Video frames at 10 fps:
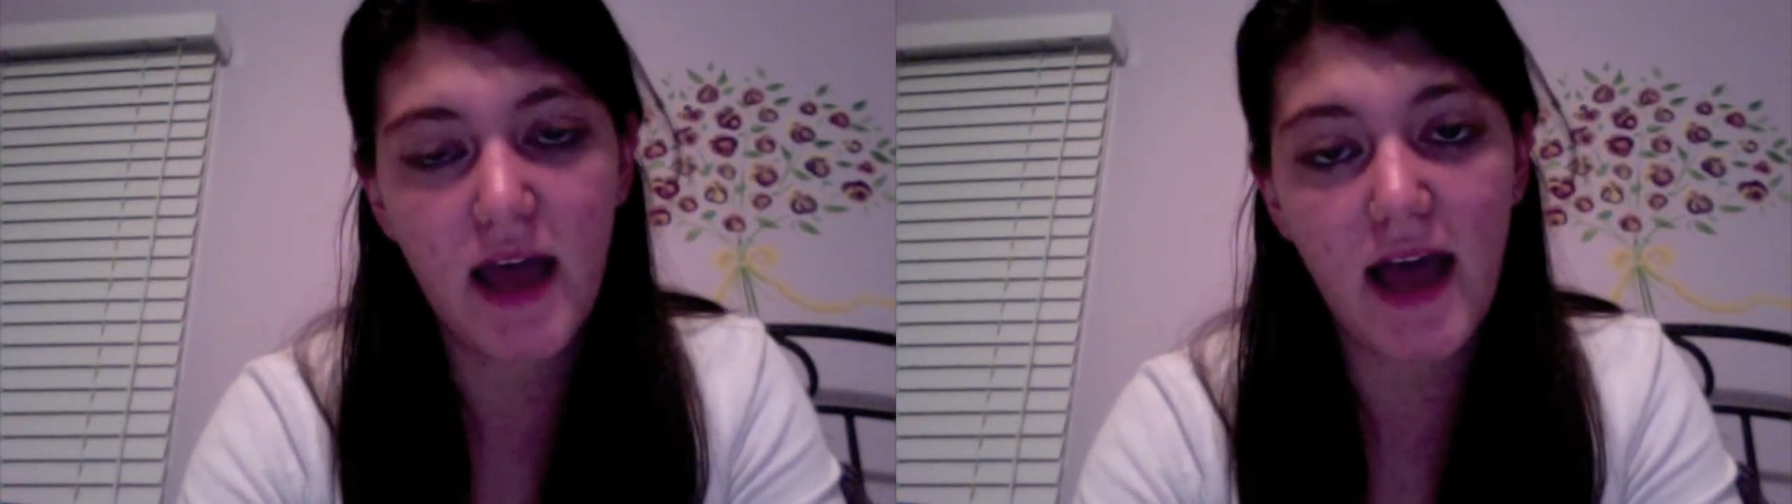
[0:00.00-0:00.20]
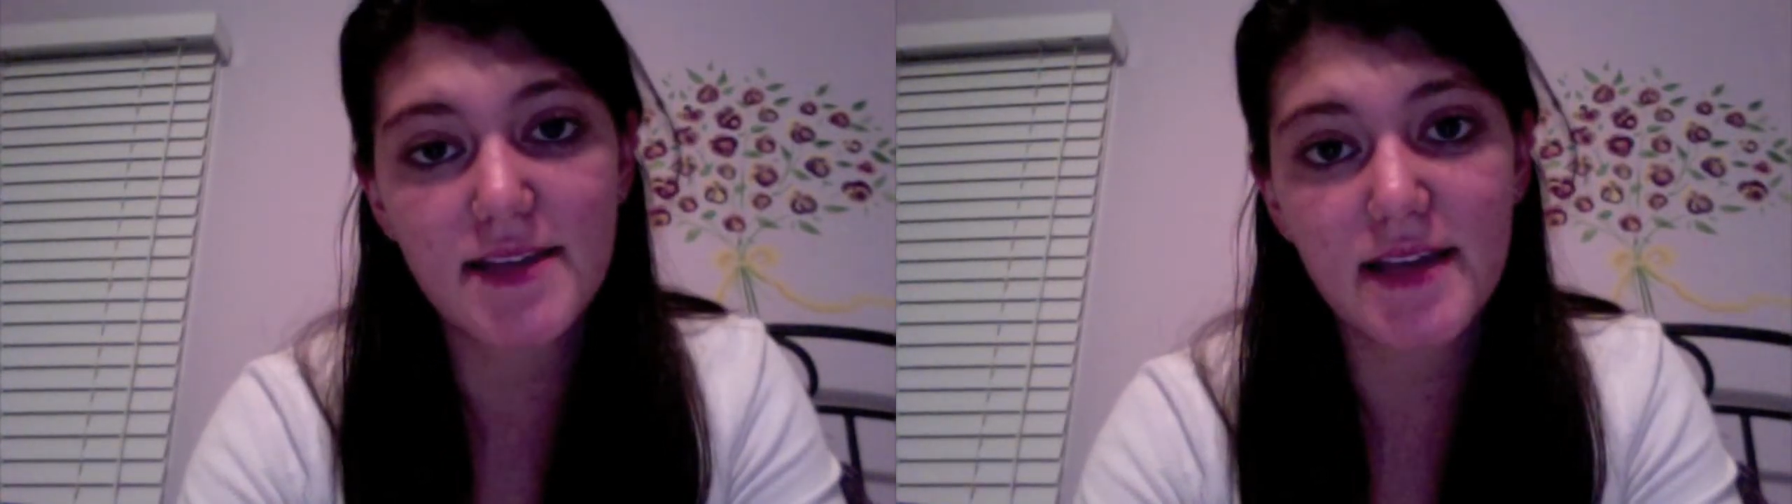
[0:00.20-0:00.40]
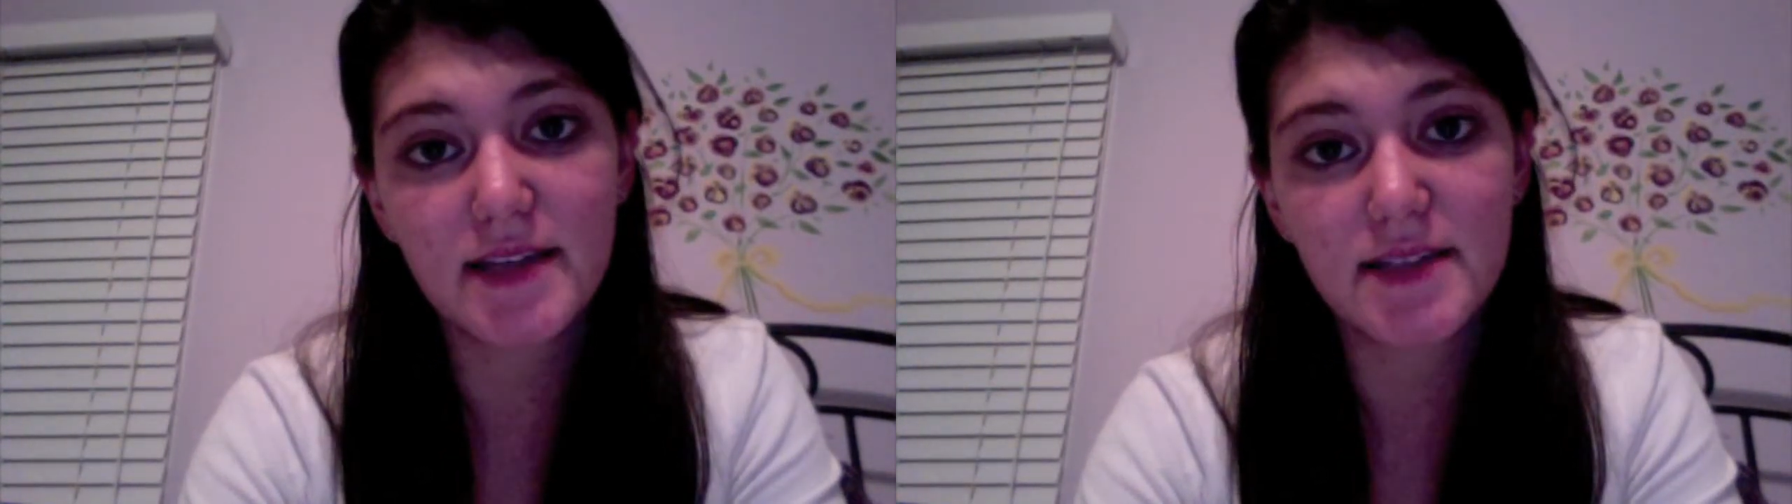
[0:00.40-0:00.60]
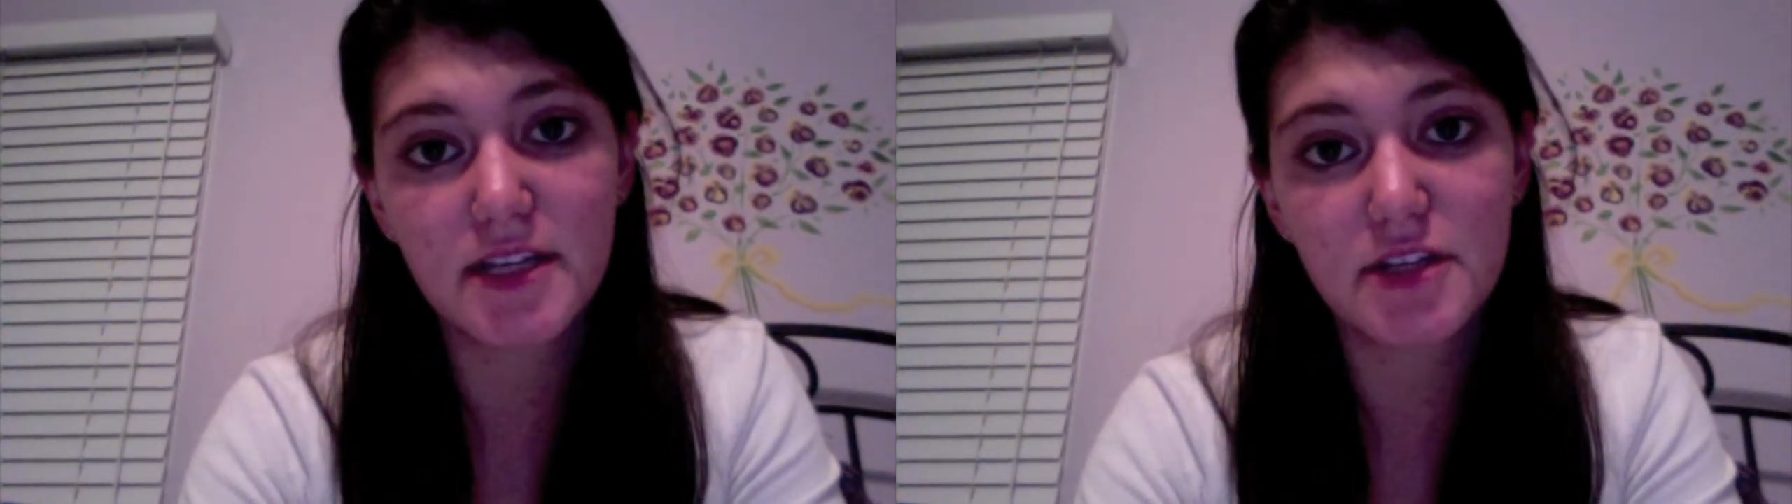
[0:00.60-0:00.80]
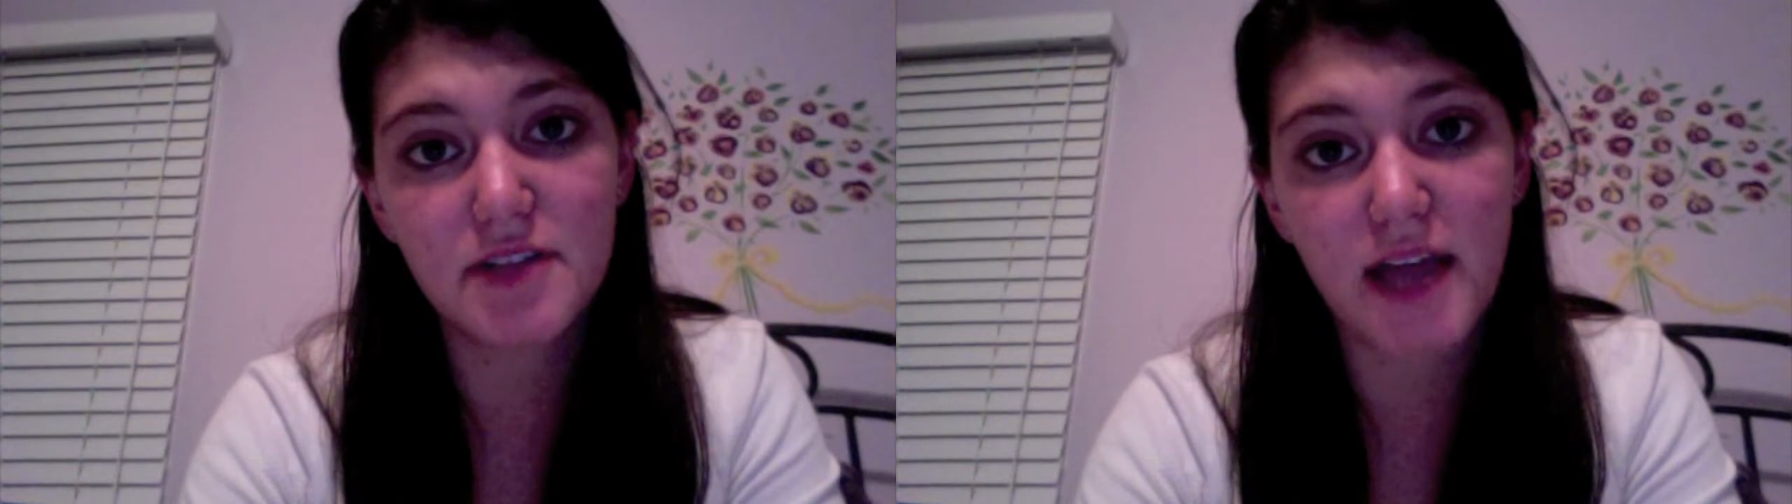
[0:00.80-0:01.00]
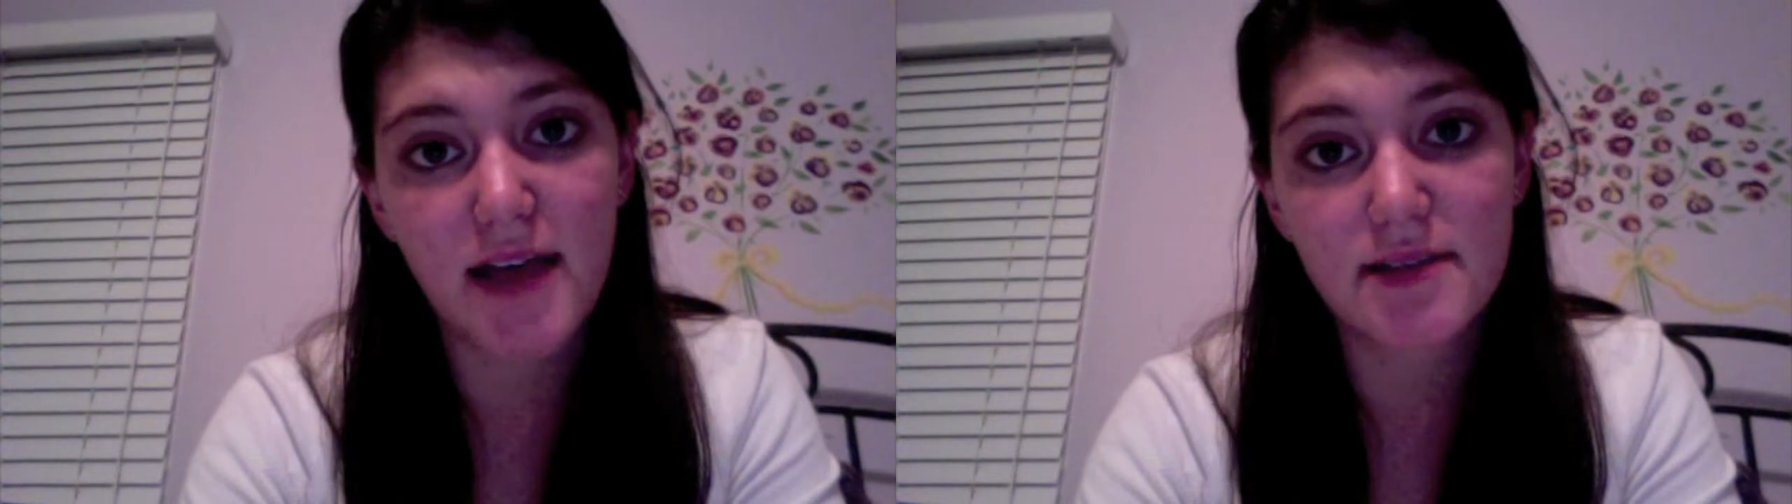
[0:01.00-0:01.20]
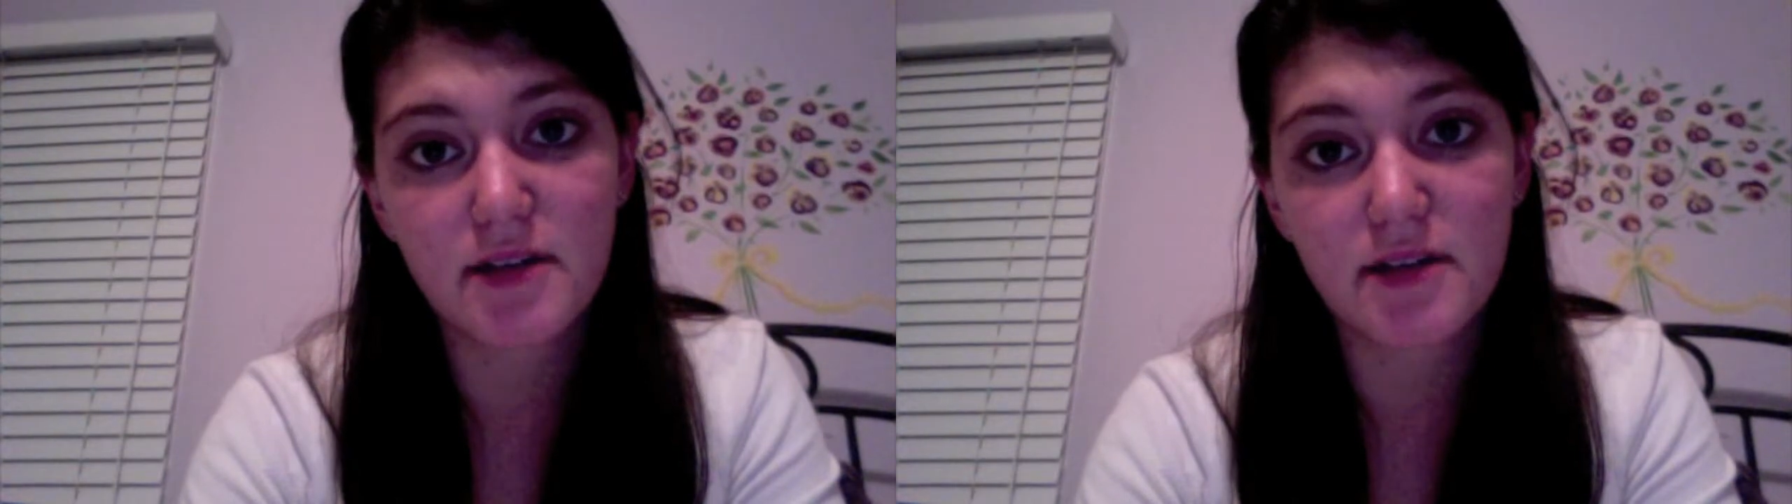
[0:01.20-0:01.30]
As I continued to ask